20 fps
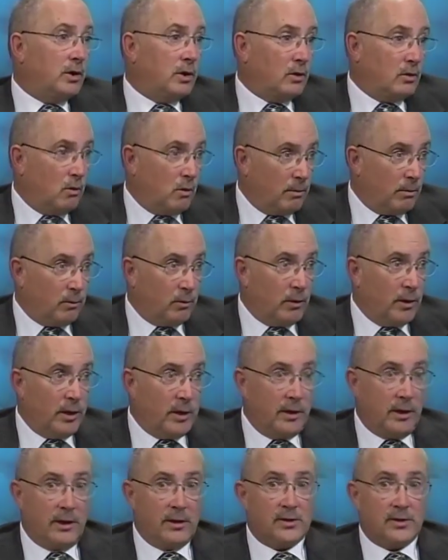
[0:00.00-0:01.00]

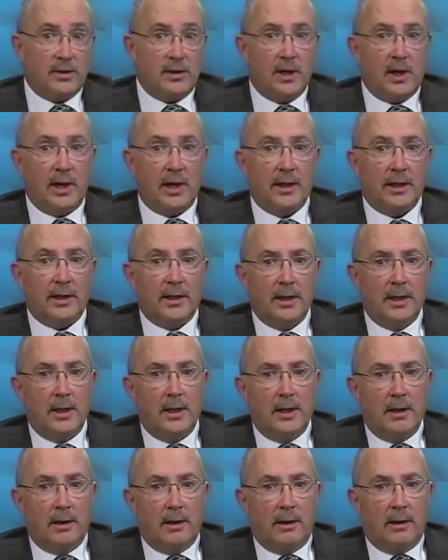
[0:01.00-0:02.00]
Incorporated, HCI.
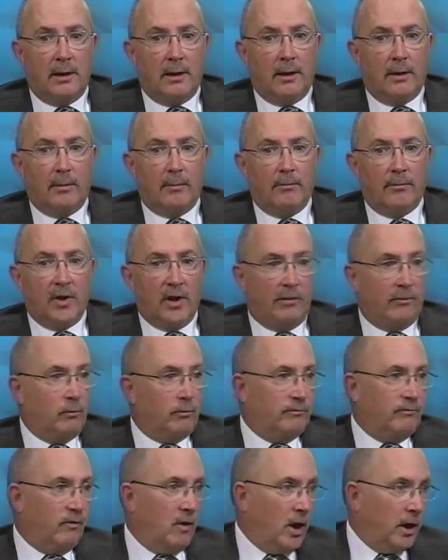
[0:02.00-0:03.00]
Um, they've
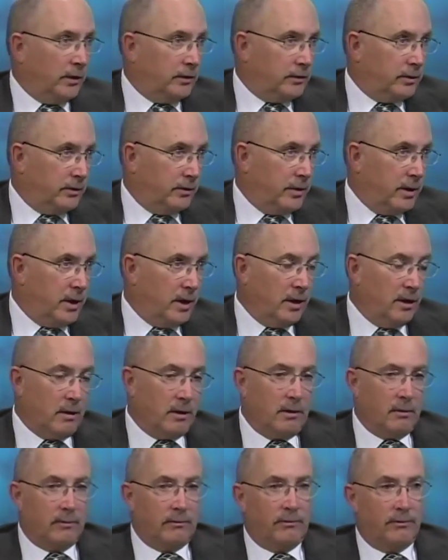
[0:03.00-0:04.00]
volunteered
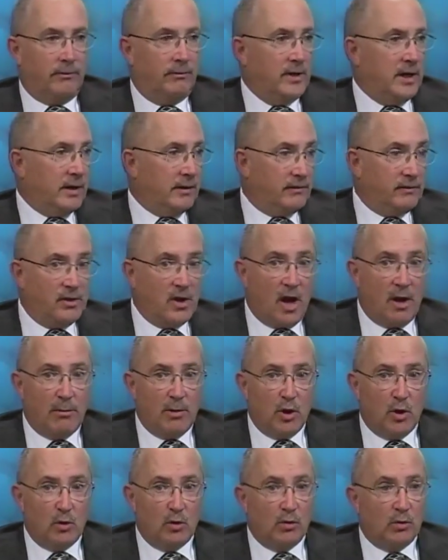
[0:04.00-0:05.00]
there, the
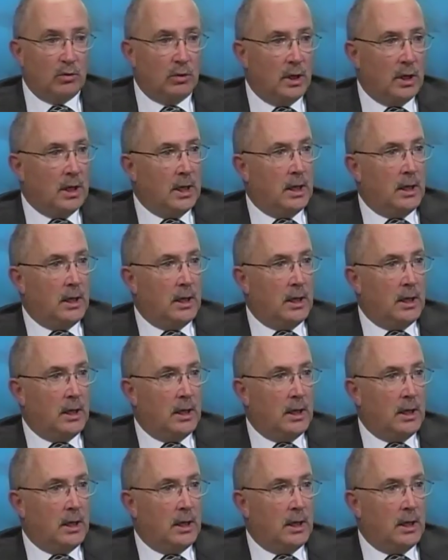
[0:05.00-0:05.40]
VFW.